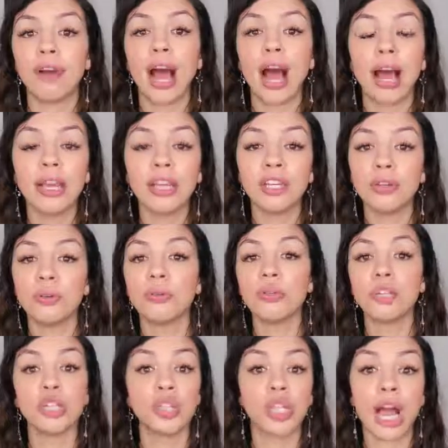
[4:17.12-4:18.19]
I
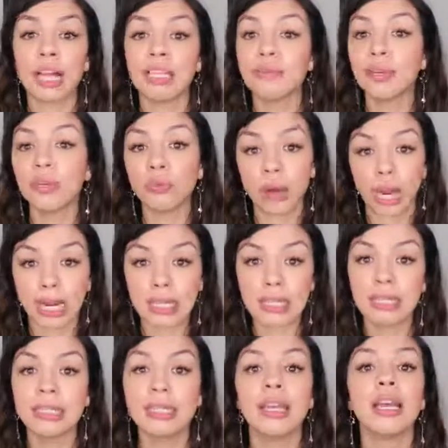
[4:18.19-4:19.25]
use jasmine
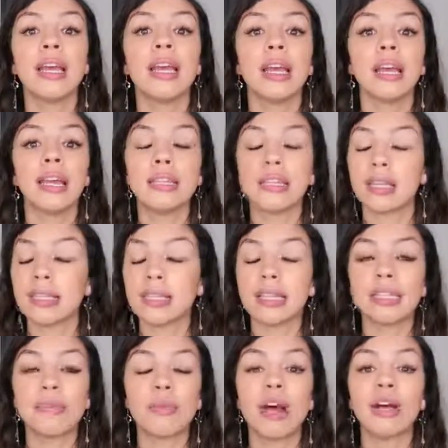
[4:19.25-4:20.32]
rice, it doesn't
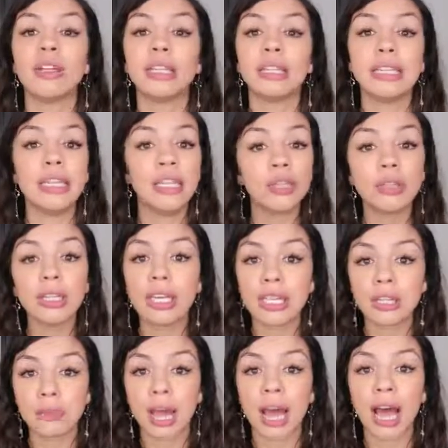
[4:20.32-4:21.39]
smell nearly
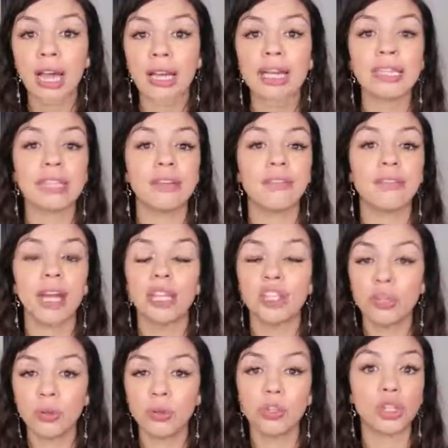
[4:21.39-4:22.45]
as bad as if I
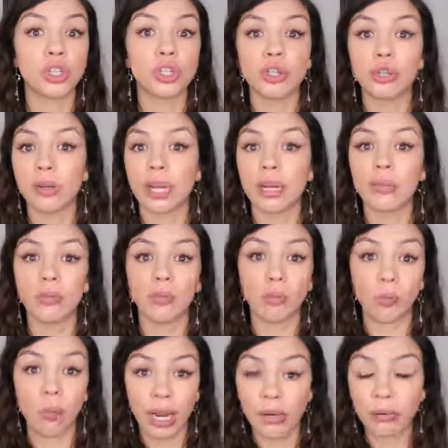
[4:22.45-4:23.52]
use just straight up
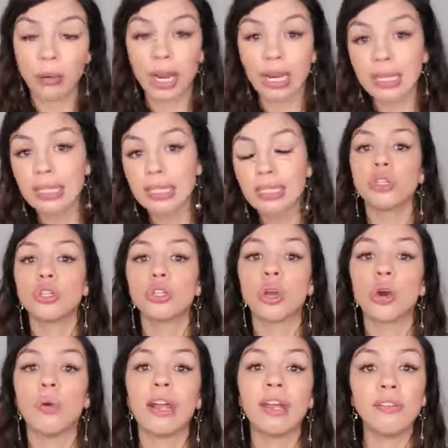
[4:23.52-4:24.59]
white rice.
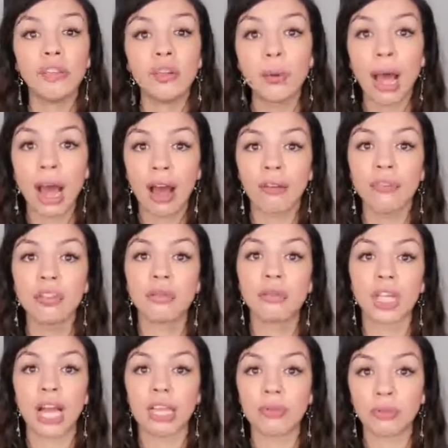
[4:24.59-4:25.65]
So if you have some
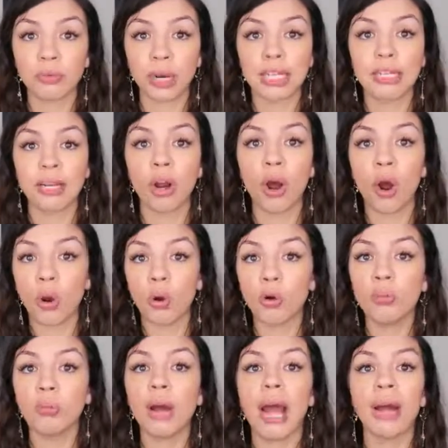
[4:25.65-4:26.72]
jasmine rice at
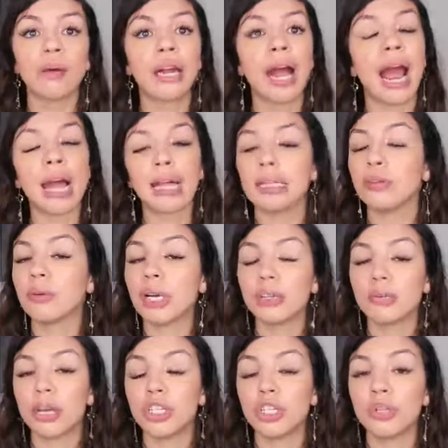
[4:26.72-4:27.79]
home, I would highly
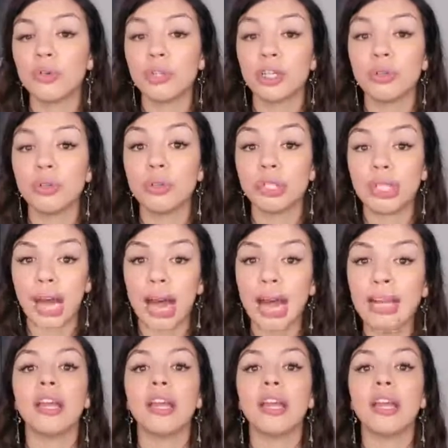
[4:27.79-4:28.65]
recommend you to use that.